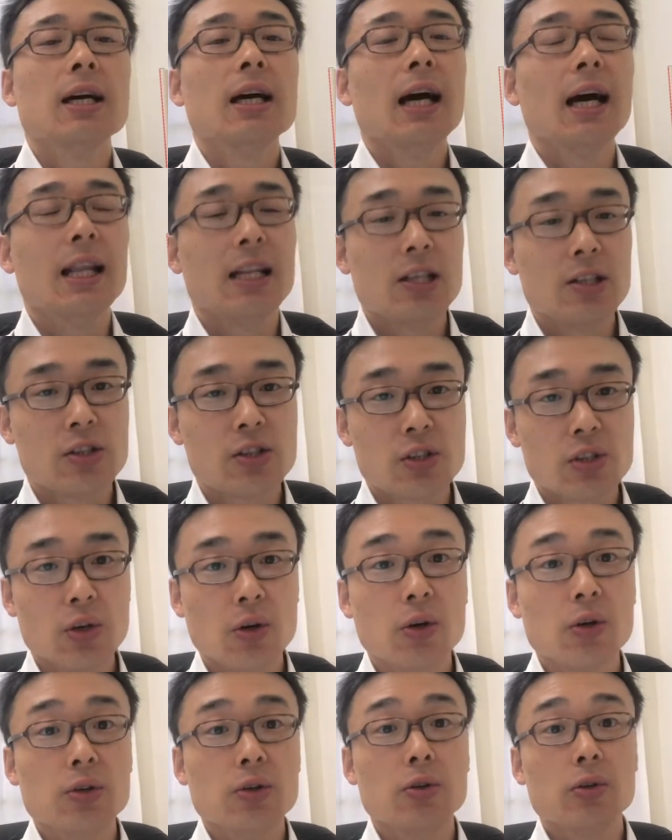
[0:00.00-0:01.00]
and
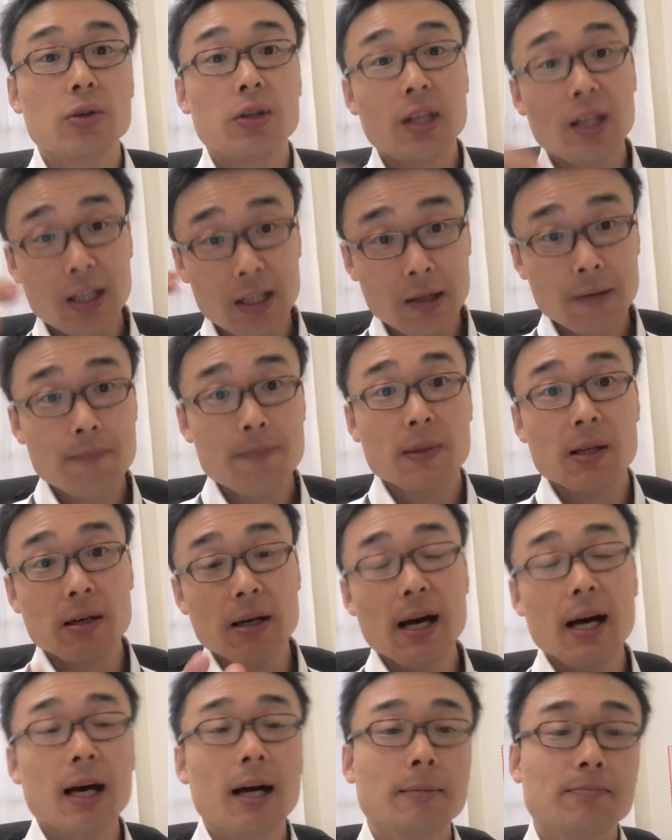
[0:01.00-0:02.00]
ensure you
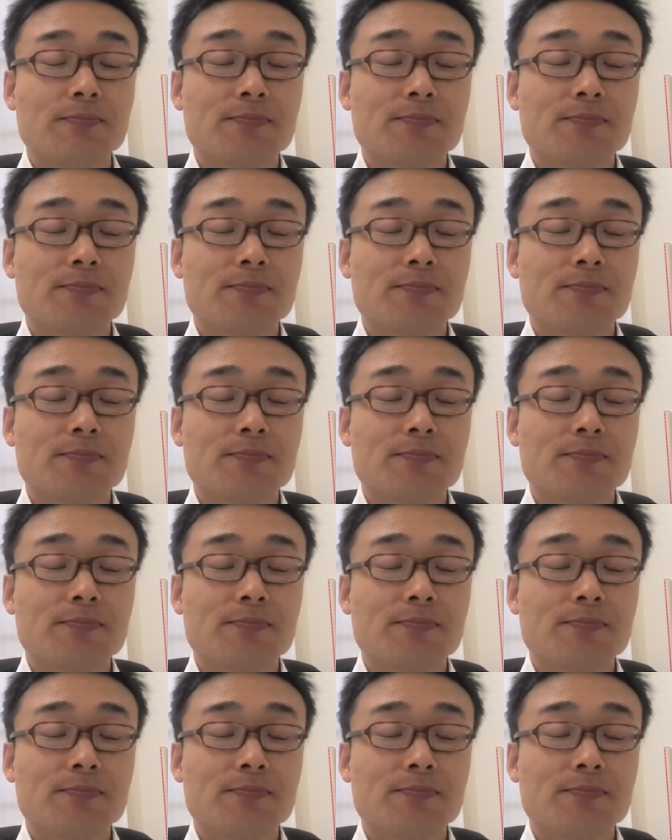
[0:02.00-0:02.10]
uh,